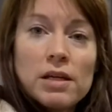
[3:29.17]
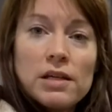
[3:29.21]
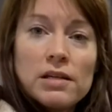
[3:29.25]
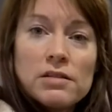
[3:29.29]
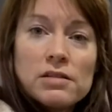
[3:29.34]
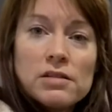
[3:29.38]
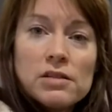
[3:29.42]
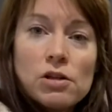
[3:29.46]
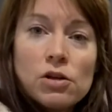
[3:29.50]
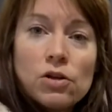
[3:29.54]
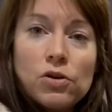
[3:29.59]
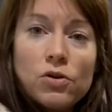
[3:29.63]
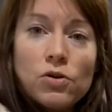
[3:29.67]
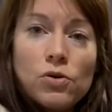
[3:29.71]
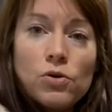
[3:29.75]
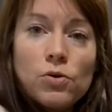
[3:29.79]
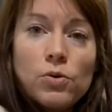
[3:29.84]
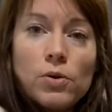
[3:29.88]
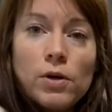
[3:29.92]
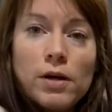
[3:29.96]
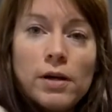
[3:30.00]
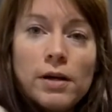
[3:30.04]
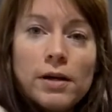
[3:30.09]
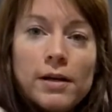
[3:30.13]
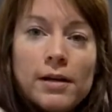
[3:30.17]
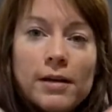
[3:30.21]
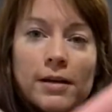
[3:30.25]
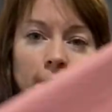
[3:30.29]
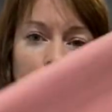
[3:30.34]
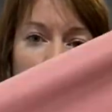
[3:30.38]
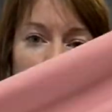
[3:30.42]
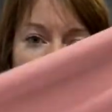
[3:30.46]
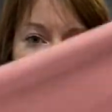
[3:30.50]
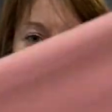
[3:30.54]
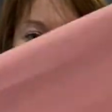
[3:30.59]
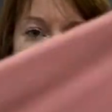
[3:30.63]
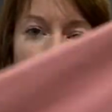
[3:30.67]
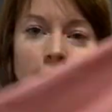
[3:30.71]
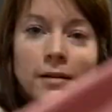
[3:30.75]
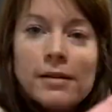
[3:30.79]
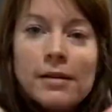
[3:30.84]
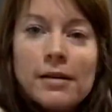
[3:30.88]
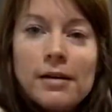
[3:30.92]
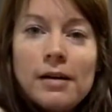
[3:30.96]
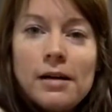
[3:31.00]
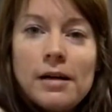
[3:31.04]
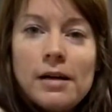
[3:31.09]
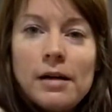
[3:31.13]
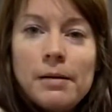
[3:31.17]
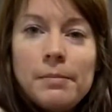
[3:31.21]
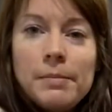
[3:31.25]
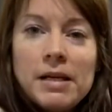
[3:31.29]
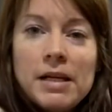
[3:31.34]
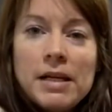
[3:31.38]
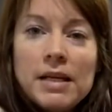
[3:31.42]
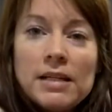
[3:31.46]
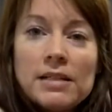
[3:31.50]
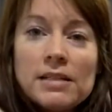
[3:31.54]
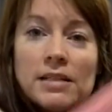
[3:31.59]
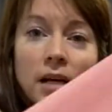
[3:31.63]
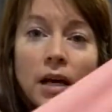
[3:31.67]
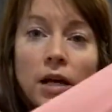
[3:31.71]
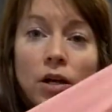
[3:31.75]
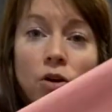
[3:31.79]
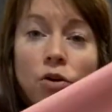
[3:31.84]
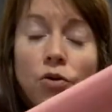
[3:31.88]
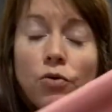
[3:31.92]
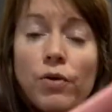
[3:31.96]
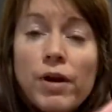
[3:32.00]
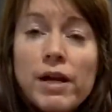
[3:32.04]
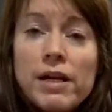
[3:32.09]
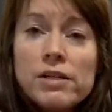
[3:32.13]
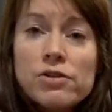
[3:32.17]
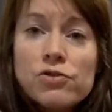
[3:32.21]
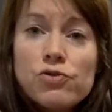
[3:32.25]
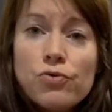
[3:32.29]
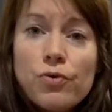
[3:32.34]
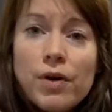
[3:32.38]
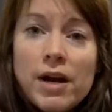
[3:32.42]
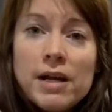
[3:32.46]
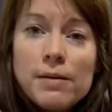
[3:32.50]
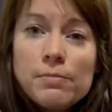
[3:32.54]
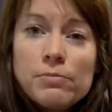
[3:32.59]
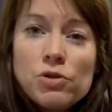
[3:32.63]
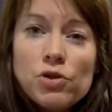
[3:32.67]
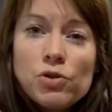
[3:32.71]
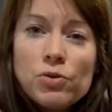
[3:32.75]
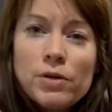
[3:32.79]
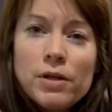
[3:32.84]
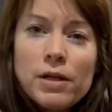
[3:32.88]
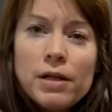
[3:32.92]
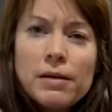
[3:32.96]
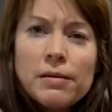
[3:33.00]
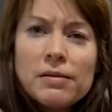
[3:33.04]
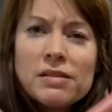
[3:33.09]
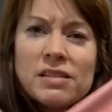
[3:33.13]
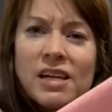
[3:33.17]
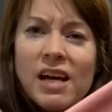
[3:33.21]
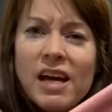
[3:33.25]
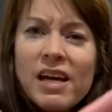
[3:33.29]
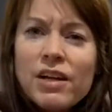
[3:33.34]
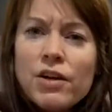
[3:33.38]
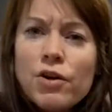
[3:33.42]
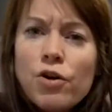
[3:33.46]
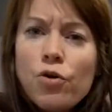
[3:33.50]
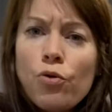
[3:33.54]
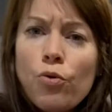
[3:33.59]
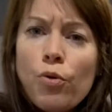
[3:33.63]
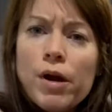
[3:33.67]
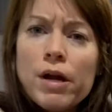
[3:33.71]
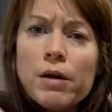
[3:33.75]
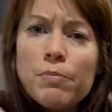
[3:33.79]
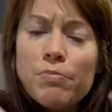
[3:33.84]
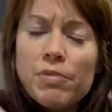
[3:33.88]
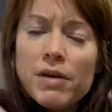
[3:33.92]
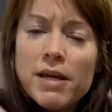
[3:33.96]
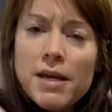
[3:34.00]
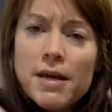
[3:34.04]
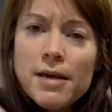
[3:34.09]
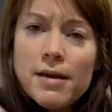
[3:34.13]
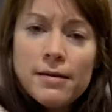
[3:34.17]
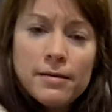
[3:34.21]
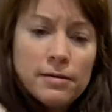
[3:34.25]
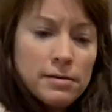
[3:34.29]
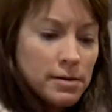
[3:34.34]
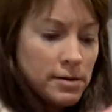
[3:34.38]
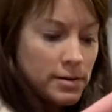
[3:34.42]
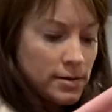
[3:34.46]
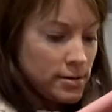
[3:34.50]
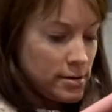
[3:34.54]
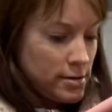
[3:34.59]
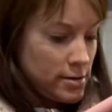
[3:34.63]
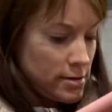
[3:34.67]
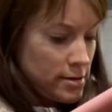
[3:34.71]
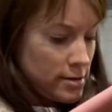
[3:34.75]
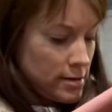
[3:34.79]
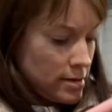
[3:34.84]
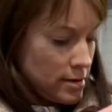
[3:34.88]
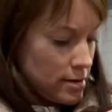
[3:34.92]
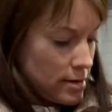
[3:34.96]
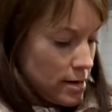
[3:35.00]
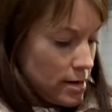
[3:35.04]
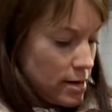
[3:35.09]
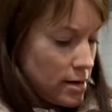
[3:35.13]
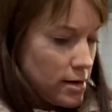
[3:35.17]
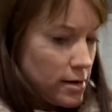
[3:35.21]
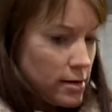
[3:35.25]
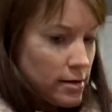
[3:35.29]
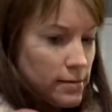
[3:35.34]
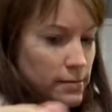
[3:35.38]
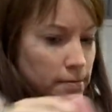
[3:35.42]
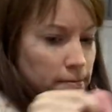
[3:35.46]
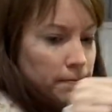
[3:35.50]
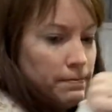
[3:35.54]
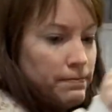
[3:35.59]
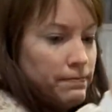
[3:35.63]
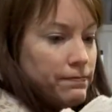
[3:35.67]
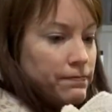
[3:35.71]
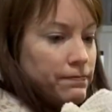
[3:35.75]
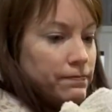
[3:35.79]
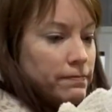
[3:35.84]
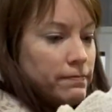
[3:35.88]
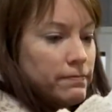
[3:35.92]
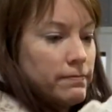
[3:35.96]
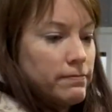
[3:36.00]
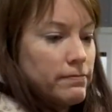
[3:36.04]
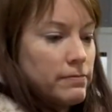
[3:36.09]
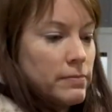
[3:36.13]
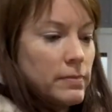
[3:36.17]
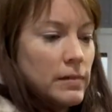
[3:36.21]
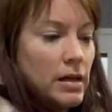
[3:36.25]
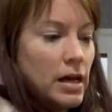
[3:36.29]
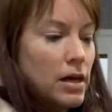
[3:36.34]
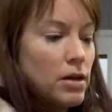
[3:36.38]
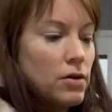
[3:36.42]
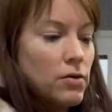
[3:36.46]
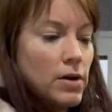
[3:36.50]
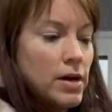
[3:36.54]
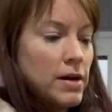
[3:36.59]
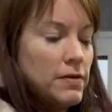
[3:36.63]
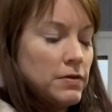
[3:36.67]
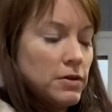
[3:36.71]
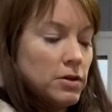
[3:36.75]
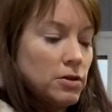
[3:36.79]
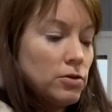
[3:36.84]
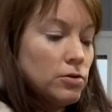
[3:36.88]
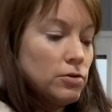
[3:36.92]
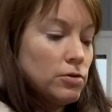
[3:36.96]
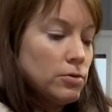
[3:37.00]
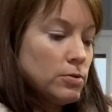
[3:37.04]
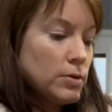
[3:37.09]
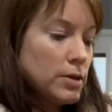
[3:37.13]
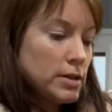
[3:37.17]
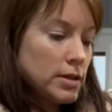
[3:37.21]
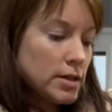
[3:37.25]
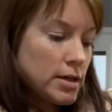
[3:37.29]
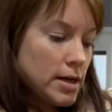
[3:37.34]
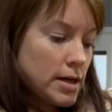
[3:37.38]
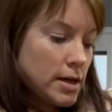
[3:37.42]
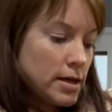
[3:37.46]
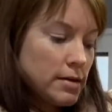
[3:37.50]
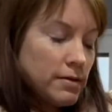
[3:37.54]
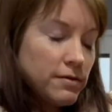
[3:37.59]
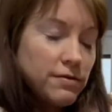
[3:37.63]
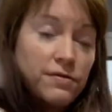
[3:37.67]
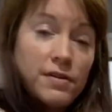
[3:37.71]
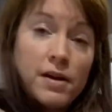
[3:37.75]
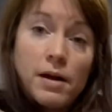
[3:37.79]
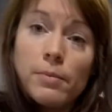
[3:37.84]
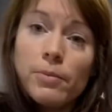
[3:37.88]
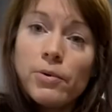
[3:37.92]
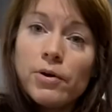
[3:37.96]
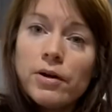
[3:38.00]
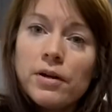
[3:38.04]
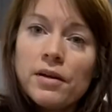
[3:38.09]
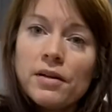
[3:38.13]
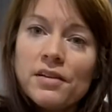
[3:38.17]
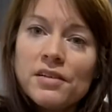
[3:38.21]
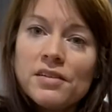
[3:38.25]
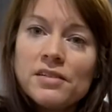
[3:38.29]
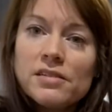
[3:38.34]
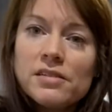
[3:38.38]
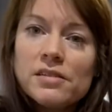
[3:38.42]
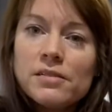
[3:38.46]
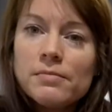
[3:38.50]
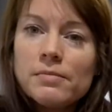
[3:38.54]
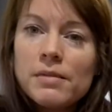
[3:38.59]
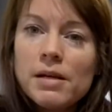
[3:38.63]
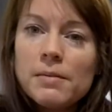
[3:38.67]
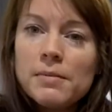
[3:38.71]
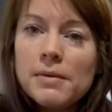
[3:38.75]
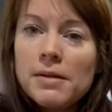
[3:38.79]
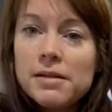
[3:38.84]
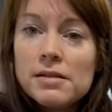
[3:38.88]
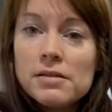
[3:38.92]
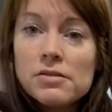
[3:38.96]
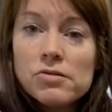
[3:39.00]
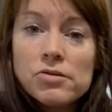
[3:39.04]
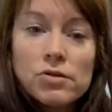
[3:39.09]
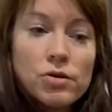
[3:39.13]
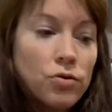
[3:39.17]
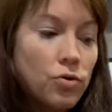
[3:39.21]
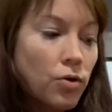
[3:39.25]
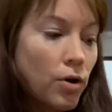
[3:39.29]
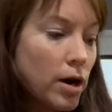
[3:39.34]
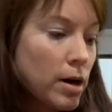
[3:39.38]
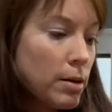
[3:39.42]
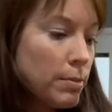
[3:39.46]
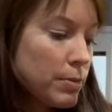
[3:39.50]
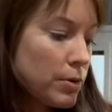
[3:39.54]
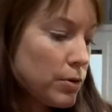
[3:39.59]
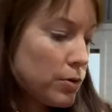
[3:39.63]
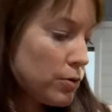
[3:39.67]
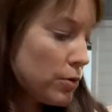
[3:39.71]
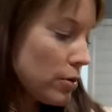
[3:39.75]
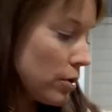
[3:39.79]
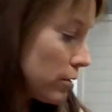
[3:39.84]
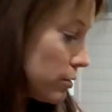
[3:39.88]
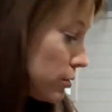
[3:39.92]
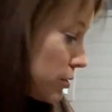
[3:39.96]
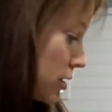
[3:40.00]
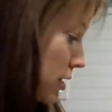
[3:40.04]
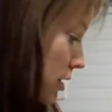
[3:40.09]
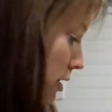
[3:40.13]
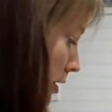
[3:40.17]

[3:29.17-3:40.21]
So, I mean, it's got a great drape to it. It's kind of crepey. Um, I don't have a clue what kind of fabric it is. Maybe it is a crepe, who knows.